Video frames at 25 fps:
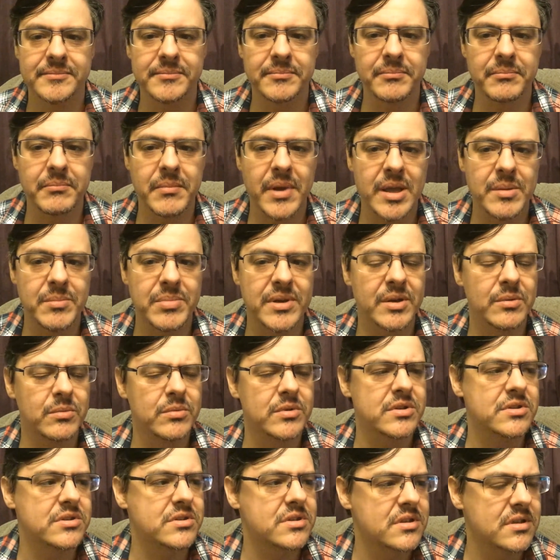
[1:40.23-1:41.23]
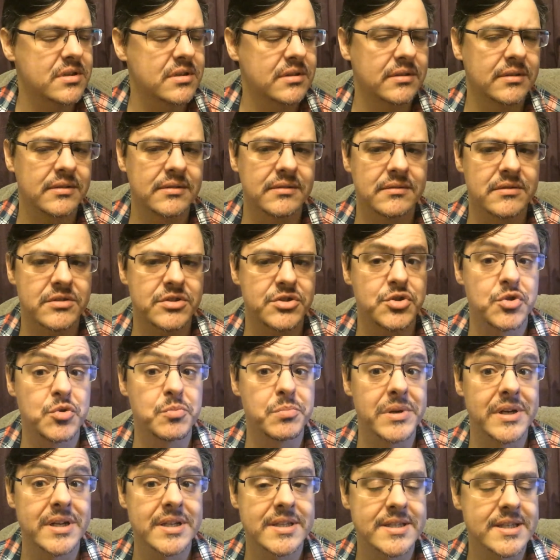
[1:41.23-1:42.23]
maybe it was
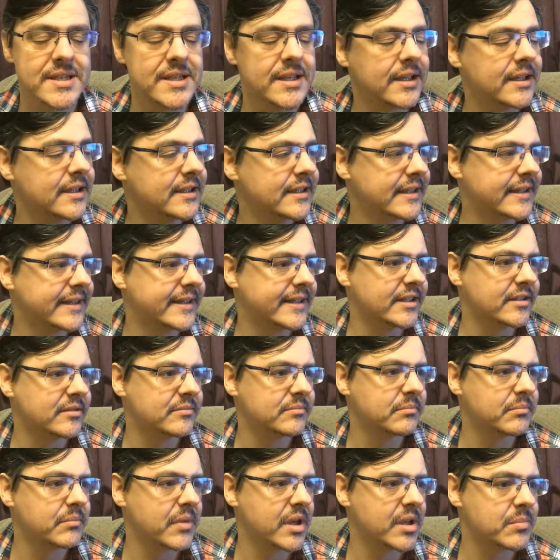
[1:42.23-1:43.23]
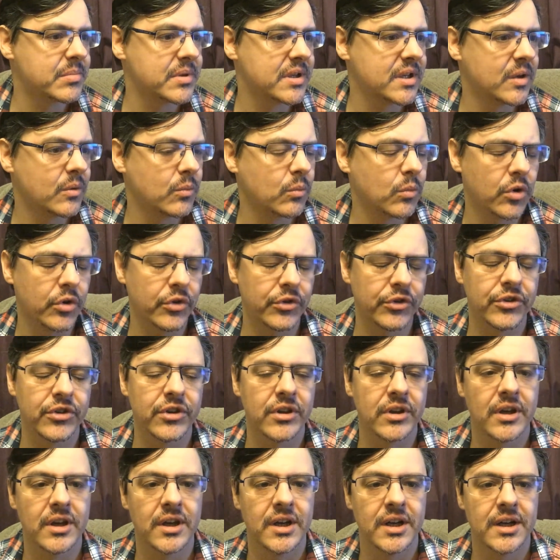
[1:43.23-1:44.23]
stupidity, maybe it was
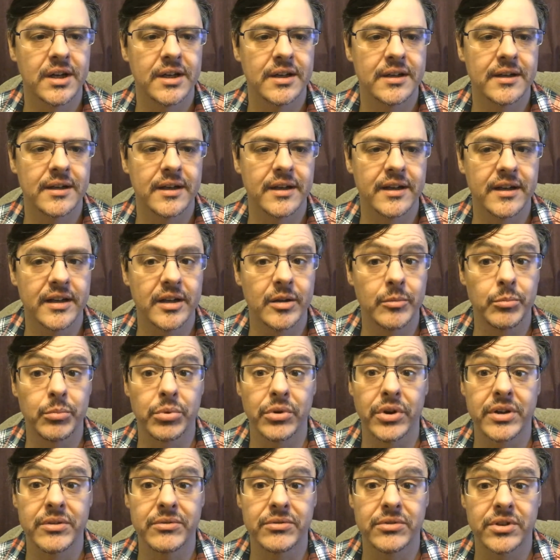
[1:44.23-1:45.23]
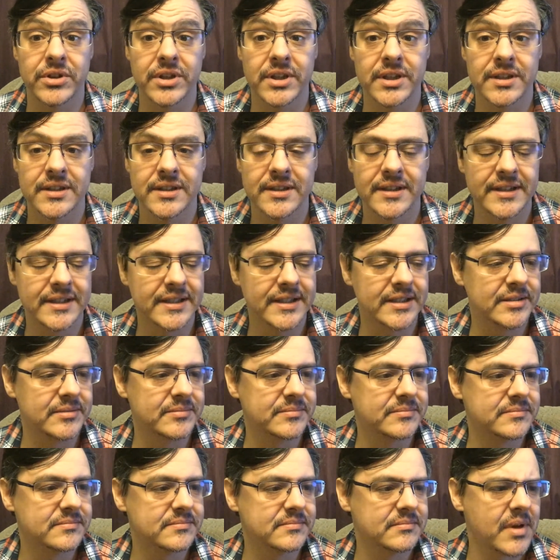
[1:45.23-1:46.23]
bravery,
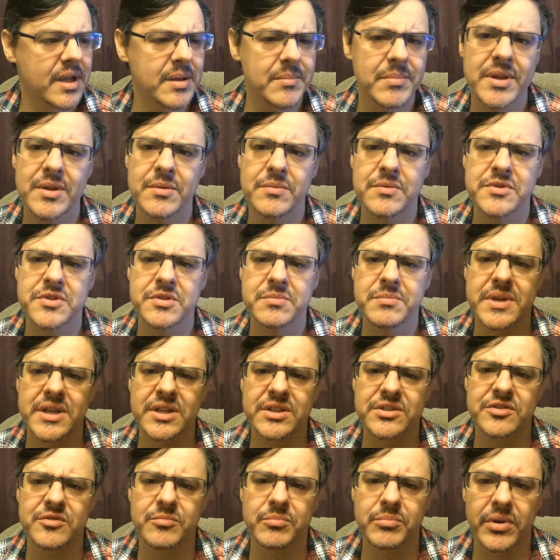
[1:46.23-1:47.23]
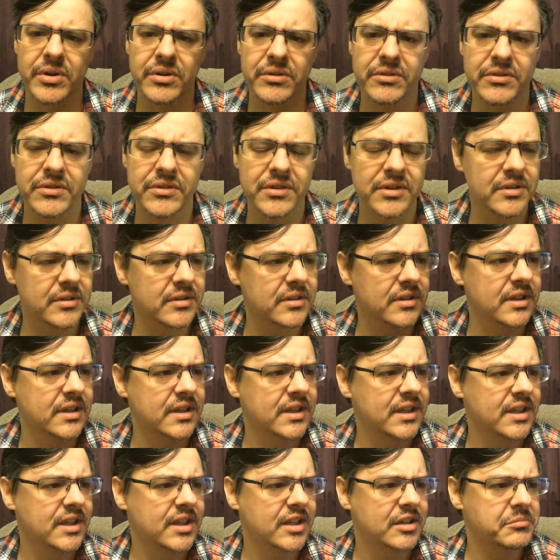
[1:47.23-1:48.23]
maybe it was a mix of both, and
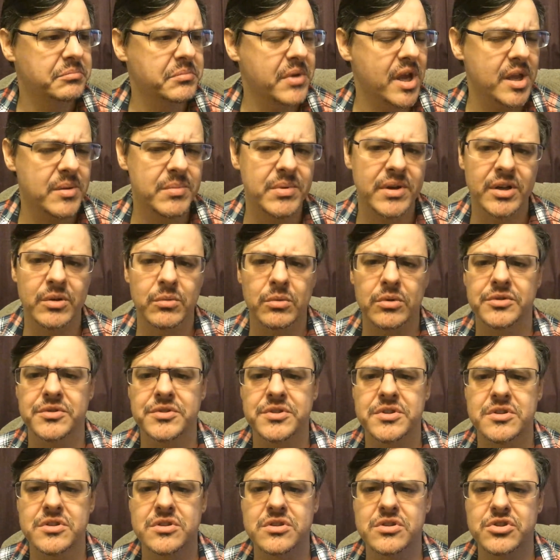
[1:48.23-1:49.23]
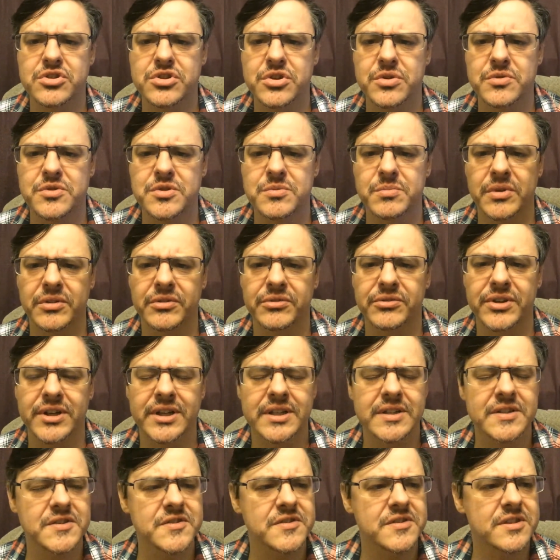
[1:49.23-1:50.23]
maybe I wanted to show to my
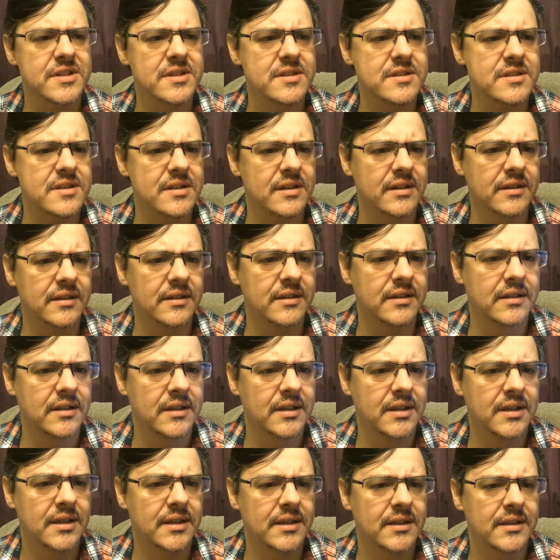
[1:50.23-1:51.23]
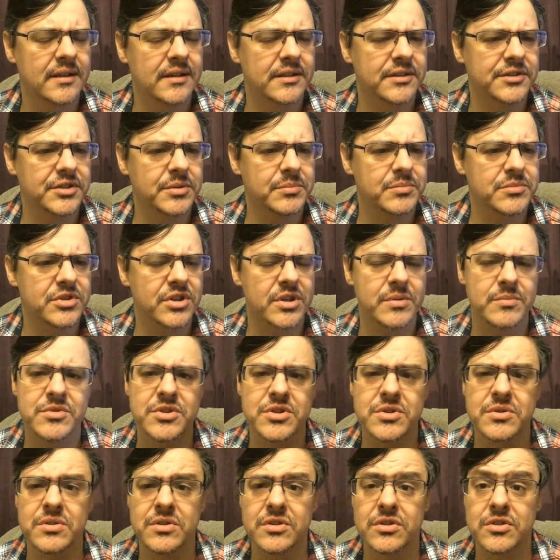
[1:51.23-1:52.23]
friends that sometimes
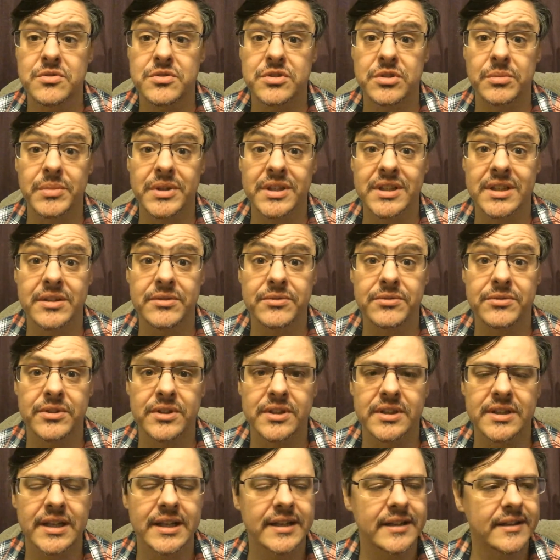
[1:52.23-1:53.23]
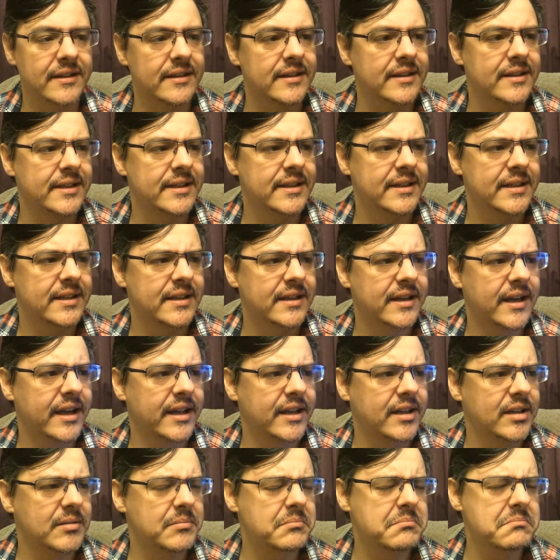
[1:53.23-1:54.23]
you can do something different,
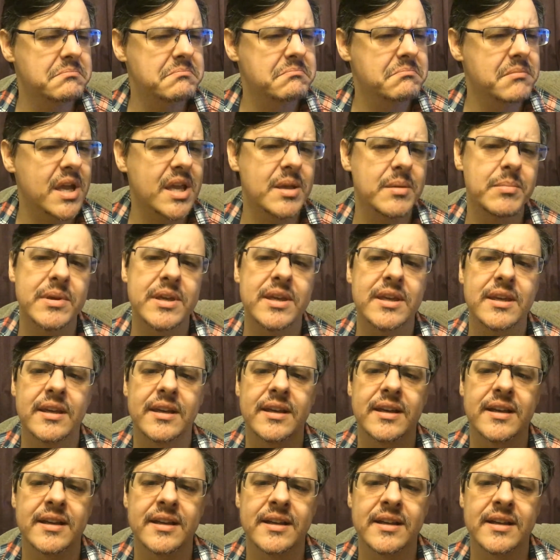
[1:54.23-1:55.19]
and maybe